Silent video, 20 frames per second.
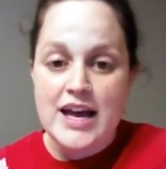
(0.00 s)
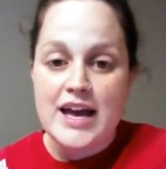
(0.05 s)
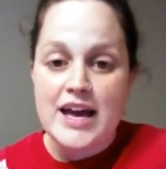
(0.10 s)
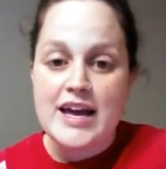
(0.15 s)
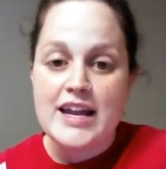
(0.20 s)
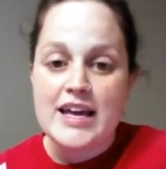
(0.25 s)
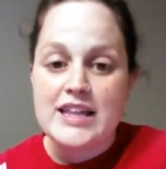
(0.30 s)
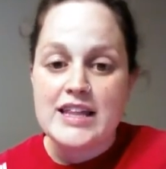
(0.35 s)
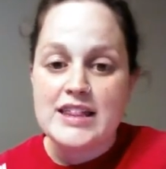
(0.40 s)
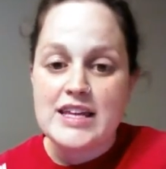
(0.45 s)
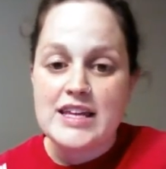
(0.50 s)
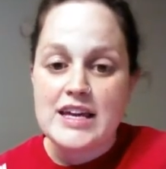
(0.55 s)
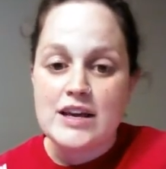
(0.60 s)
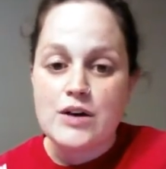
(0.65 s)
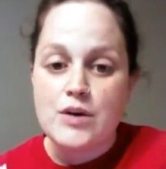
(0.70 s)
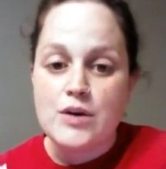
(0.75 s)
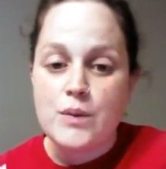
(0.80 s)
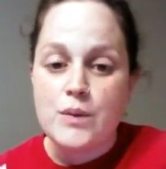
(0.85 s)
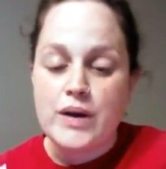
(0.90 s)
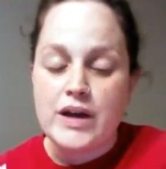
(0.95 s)
And I
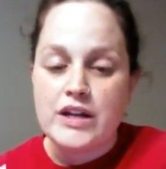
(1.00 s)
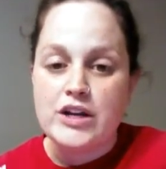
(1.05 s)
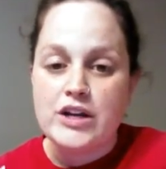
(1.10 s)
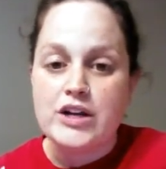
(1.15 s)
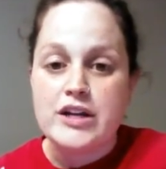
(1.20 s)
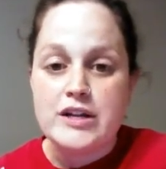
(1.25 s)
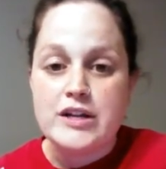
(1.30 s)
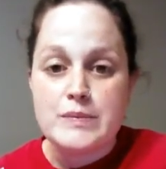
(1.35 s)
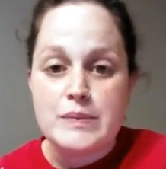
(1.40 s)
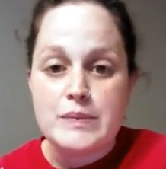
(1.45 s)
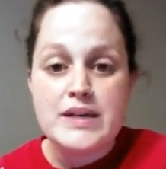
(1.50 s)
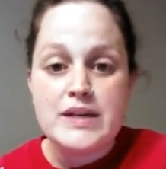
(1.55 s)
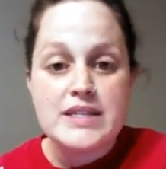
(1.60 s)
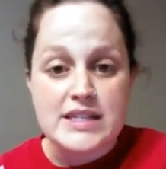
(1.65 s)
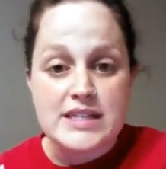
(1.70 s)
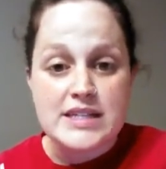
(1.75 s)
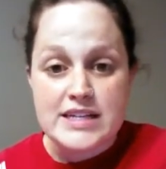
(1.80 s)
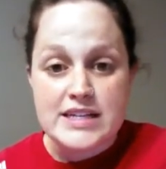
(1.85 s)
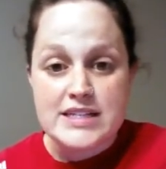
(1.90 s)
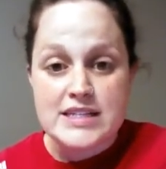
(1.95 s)
think when you're in
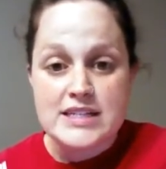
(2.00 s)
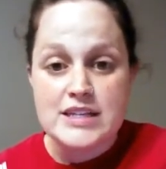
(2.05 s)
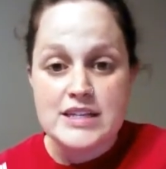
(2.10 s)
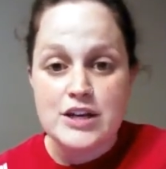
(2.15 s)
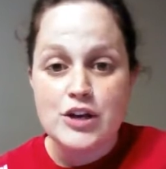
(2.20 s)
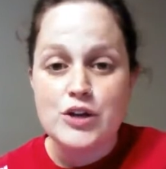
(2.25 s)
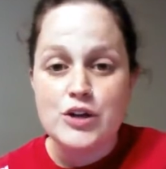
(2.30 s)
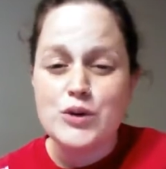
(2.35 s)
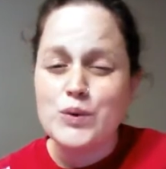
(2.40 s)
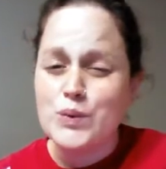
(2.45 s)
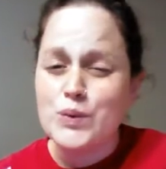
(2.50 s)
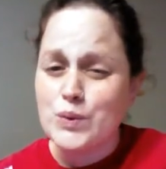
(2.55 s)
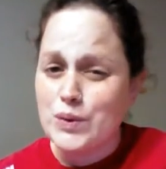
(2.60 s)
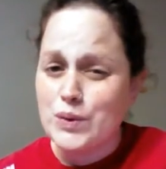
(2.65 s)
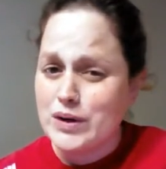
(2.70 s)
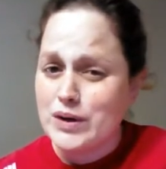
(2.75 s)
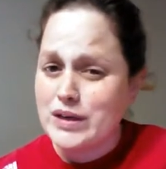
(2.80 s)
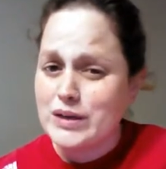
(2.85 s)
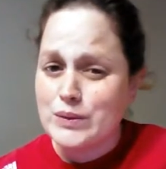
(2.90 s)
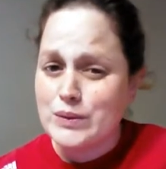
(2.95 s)
business, you
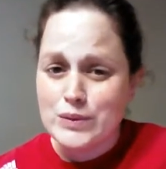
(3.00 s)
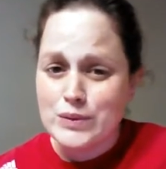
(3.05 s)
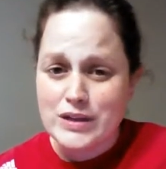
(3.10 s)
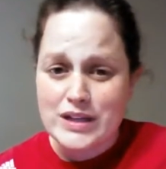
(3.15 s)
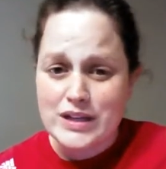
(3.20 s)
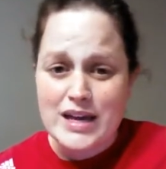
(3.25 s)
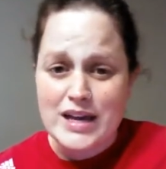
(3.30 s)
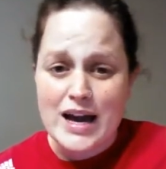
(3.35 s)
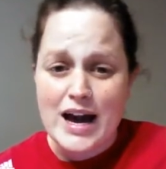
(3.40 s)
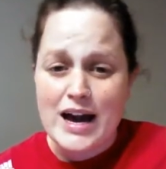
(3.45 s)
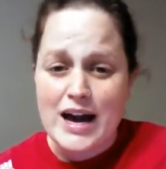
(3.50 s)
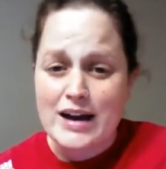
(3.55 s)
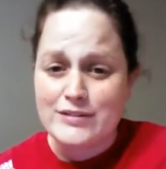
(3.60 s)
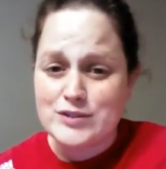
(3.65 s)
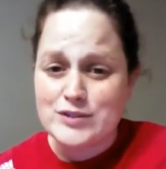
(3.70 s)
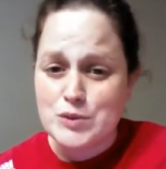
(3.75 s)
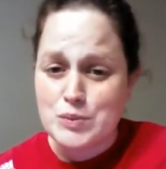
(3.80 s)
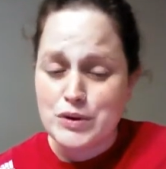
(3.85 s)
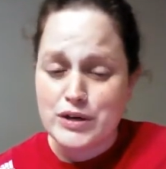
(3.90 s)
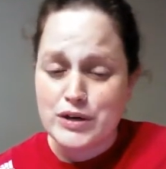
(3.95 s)
really, really have
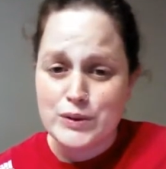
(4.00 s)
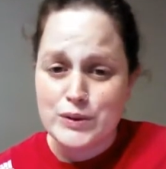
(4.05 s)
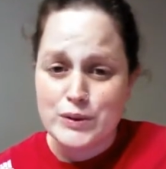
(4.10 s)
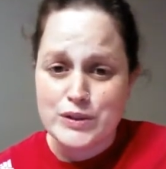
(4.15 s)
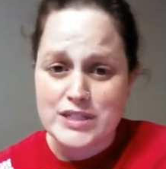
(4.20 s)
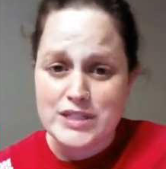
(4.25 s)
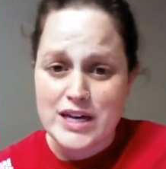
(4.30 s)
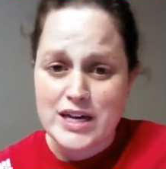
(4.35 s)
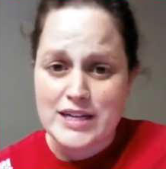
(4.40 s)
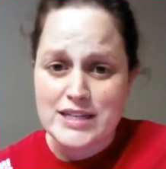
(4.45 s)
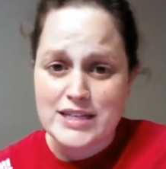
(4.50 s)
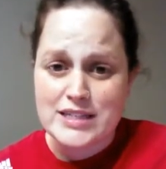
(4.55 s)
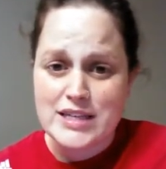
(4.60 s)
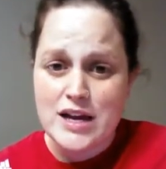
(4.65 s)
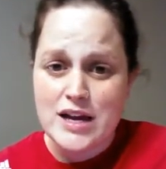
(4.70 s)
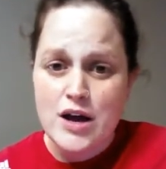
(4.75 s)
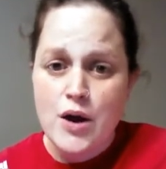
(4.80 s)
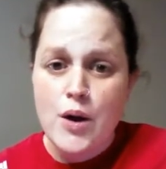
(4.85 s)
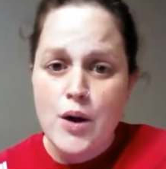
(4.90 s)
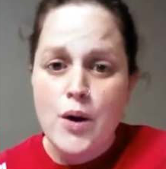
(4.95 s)
to prioritize
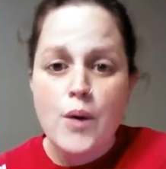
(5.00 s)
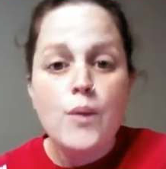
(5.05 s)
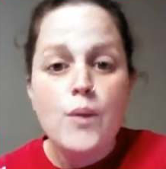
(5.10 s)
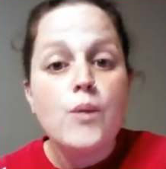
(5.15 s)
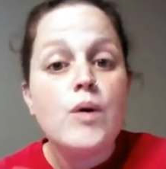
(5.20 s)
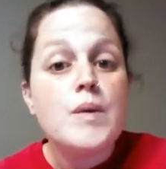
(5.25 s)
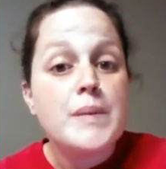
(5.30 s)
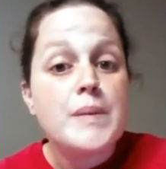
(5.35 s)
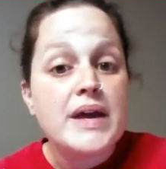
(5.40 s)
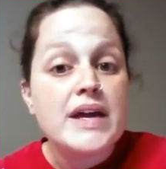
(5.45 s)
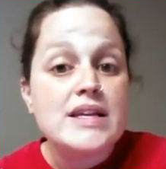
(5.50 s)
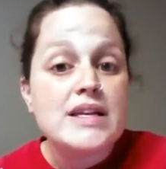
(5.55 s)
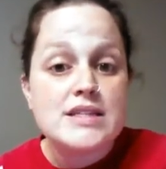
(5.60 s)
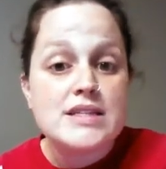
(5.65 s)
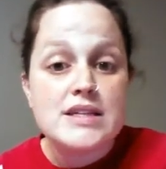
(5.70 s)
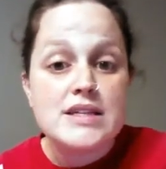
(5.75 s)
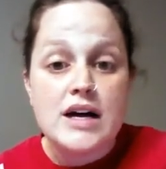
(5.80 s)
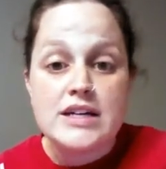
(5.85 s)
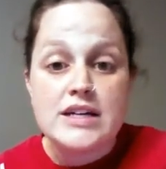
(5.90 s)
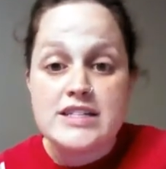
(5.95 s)
what
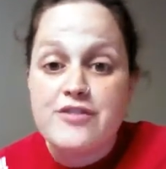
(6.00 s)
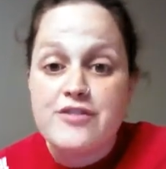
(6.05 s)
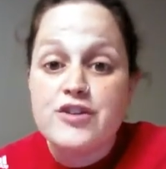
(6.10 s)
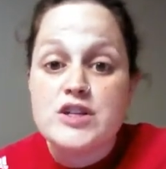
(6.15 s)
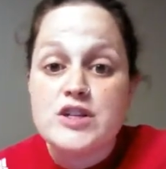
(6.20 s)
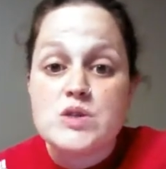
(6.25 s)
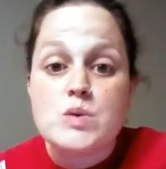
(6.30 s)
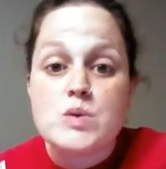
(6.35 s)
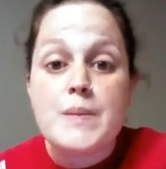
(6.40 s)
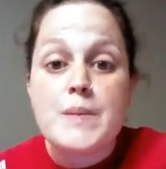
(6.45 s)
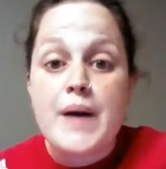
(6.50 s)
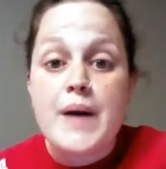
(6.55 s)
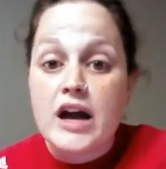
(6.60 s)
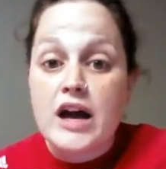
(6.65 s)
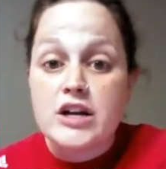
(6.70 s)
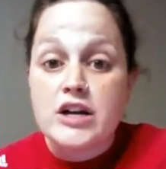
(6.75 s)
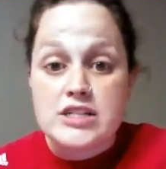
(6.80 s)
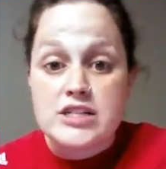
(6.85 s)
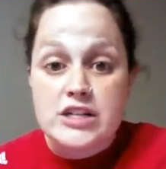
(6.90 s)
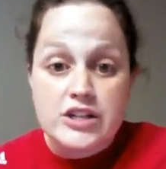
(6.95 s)
makes a difference, what
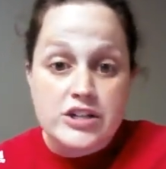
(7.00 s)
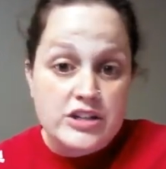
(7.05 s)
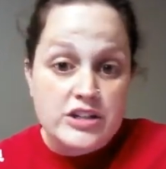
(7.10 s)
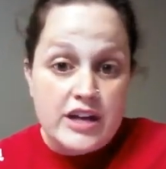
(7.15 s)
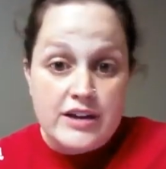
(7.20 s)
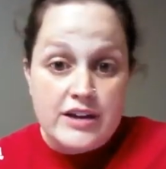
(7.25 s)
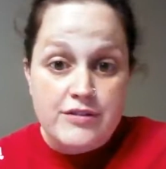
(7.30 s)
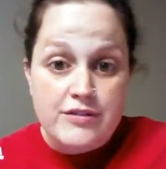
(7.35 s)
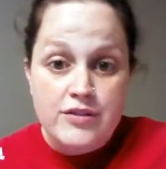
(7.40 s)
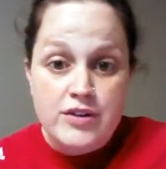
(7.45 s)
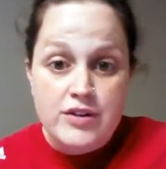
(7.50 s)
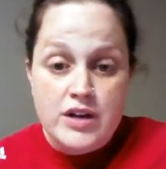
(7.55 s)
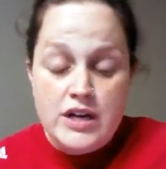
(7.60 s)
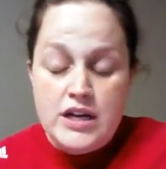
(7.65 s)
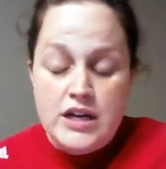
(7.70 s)
matters in your life.